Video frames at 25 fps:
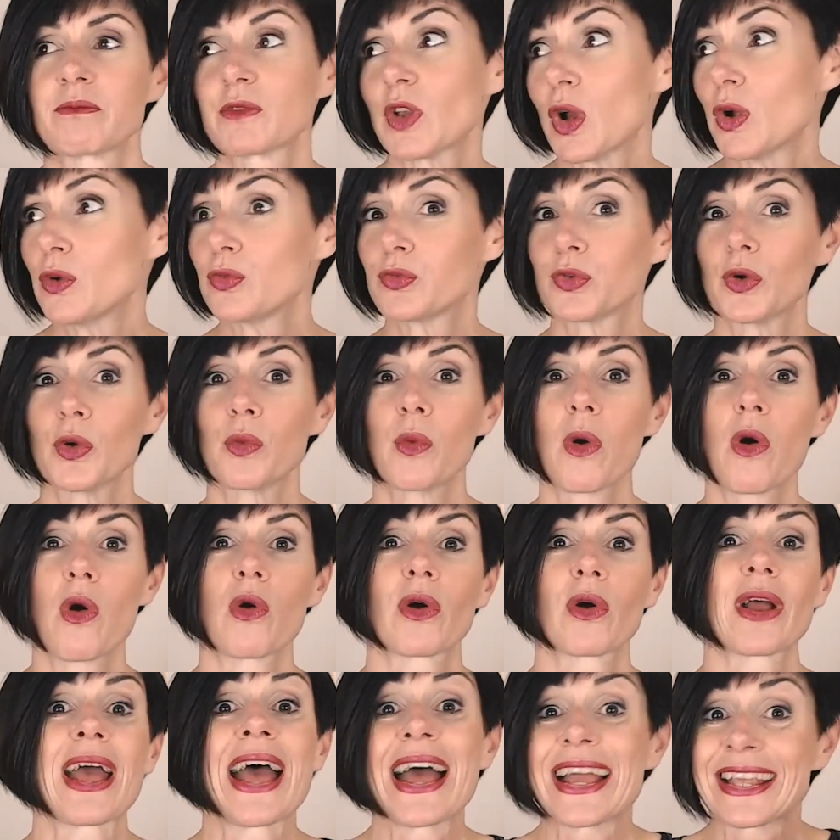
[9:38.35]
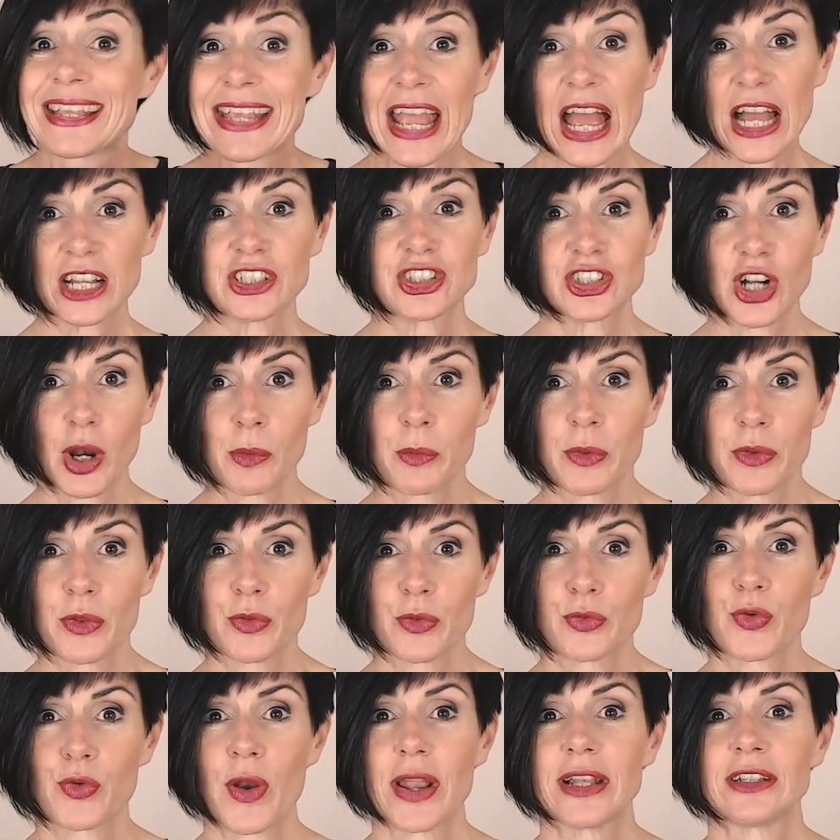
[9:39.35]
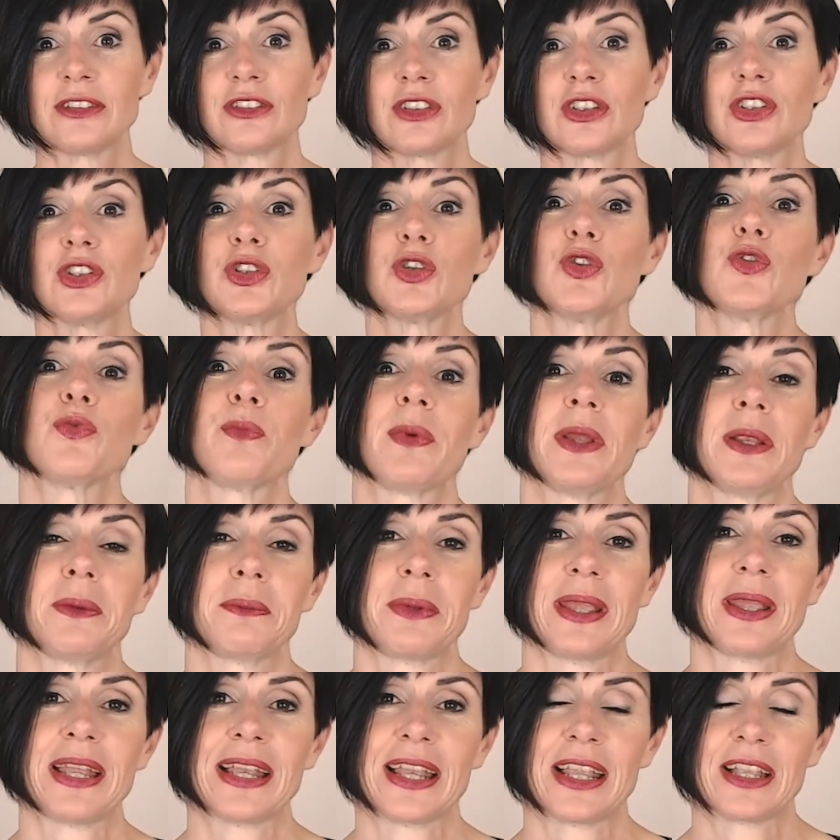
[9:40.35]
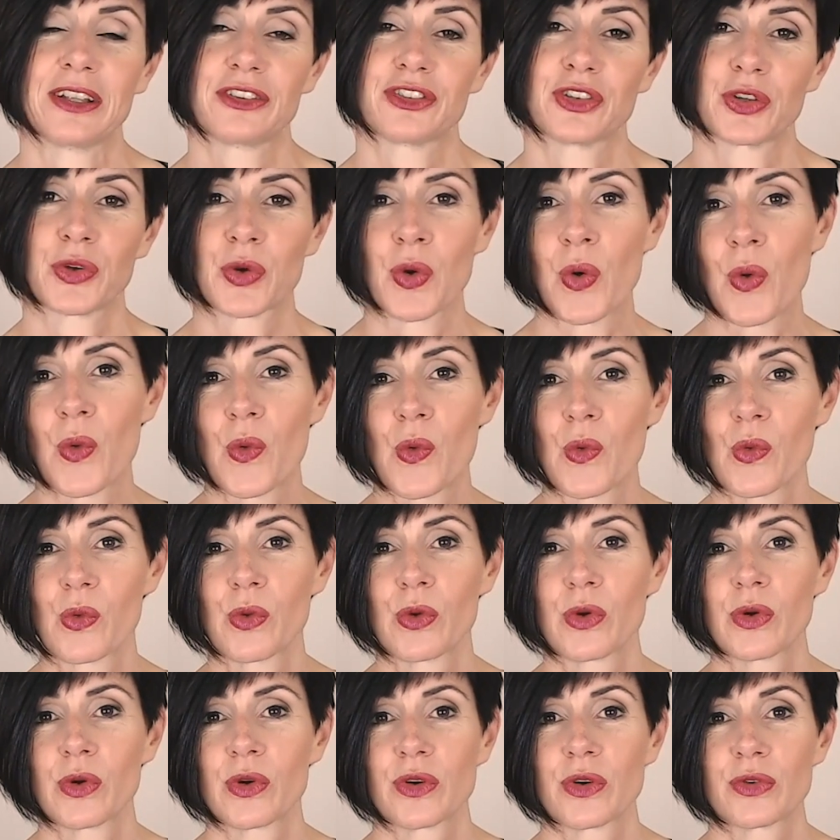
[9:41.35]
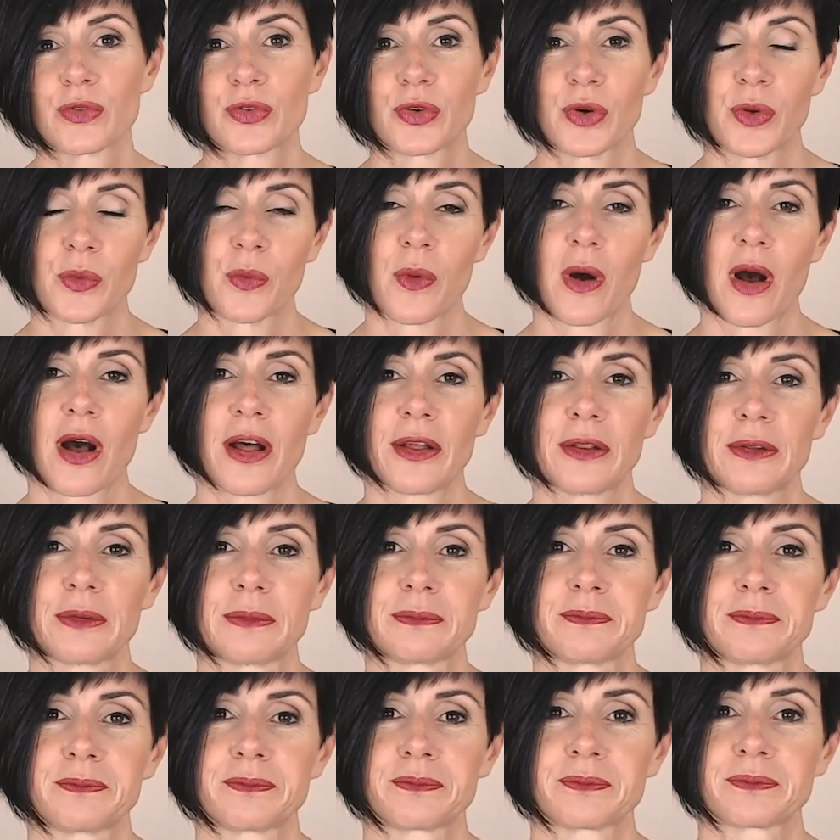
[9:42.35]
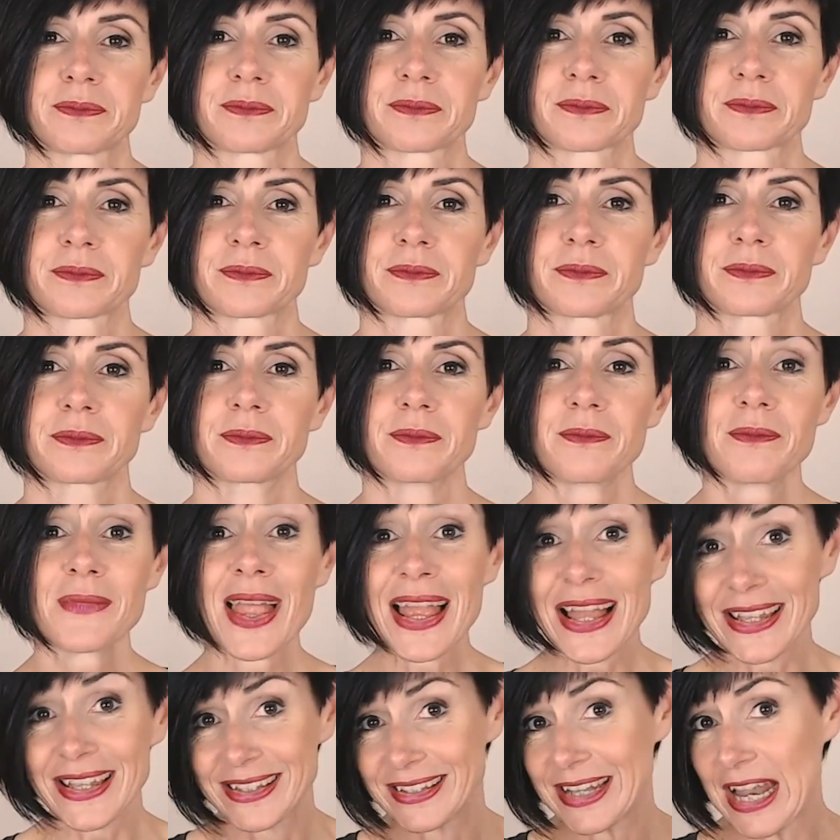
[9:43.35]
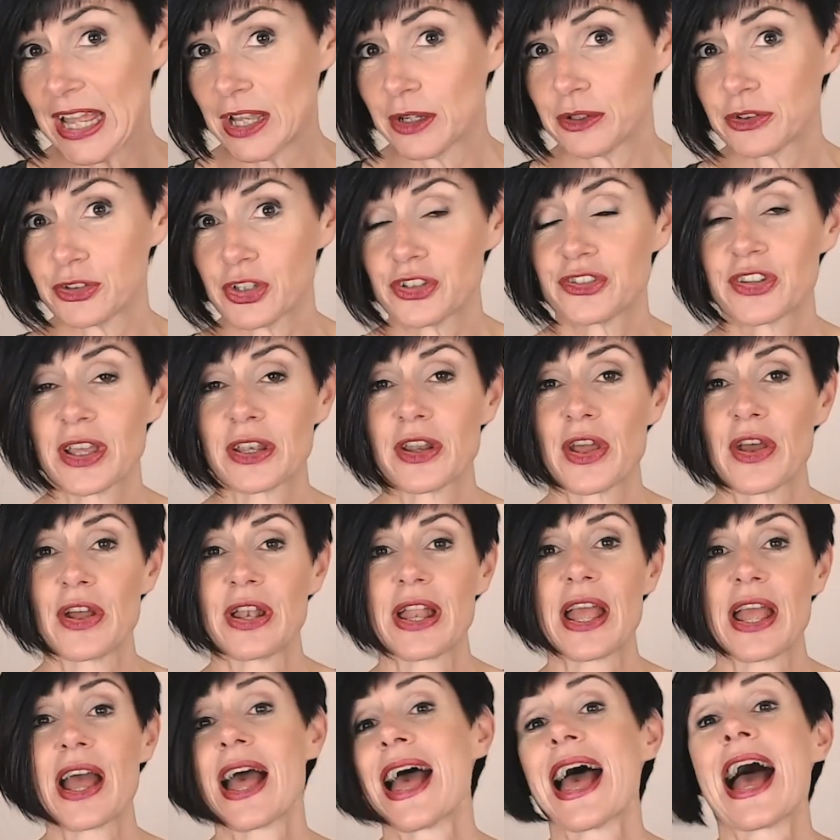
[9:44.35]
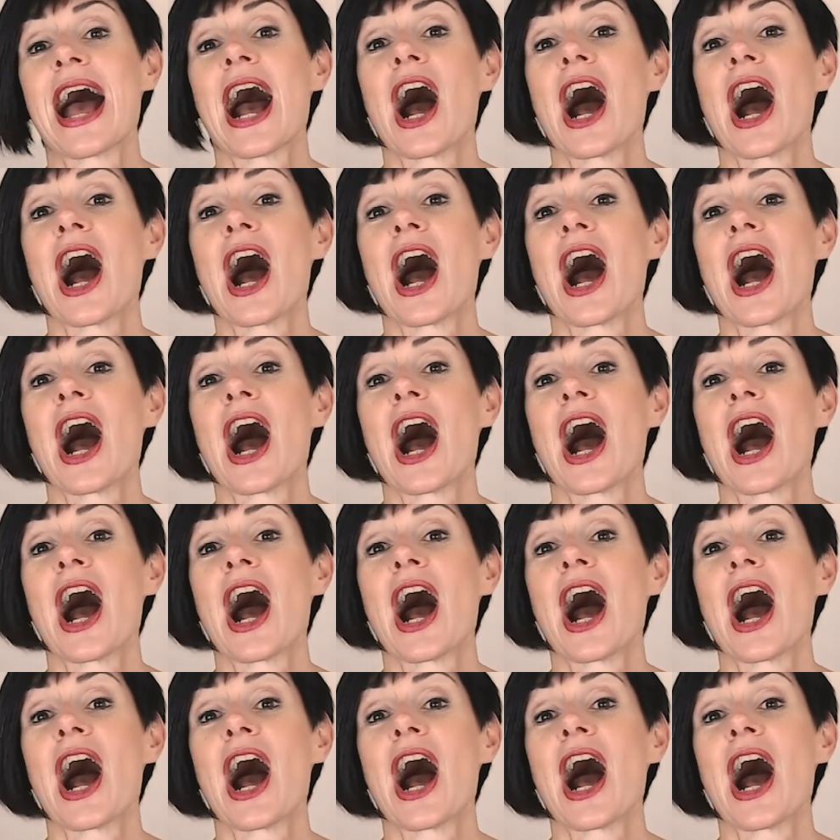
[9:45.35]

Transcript: go for a walk, catch up with a friend you've been meaning to call for a while. Now, as I said earlier,